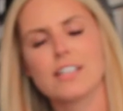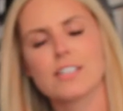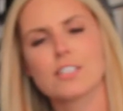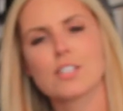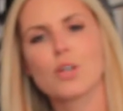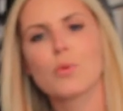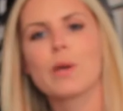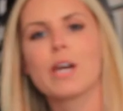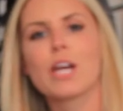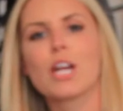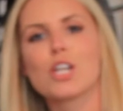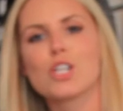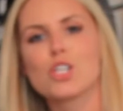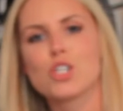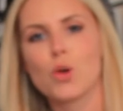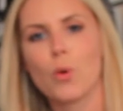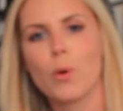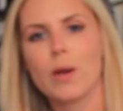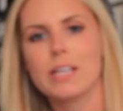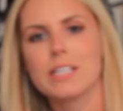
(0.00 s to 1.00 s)
so we had a
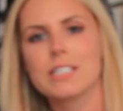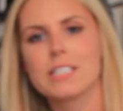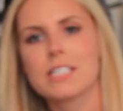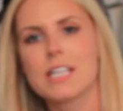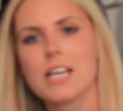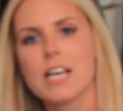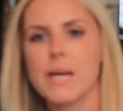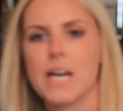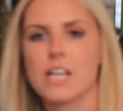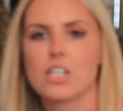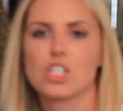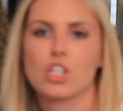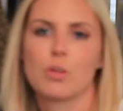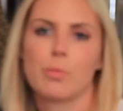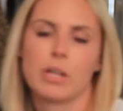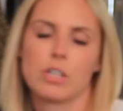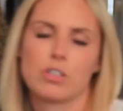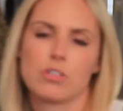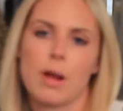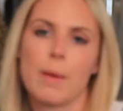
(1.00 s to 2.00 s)
joint
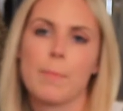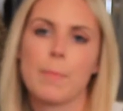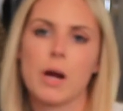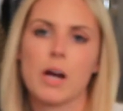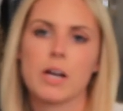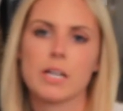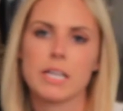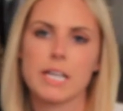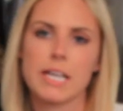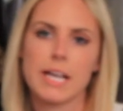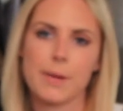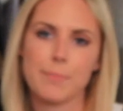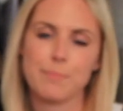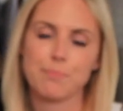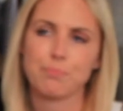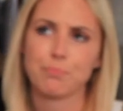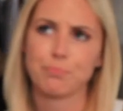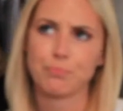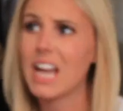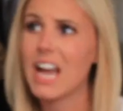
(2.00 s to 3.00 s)
bachelor-bachelorette party,
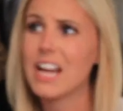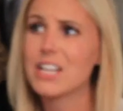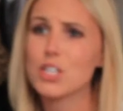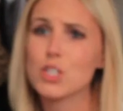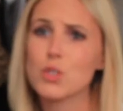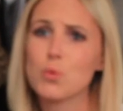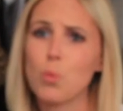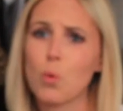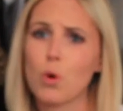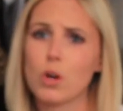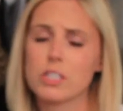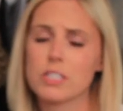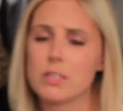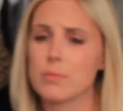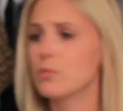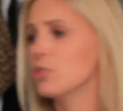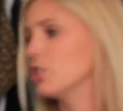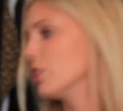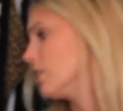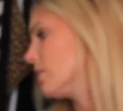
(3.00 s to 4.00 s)
and I just wore
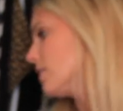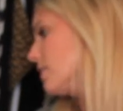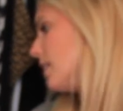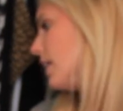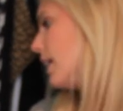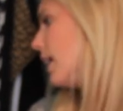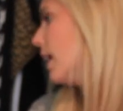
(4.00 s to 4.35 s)
some jeans that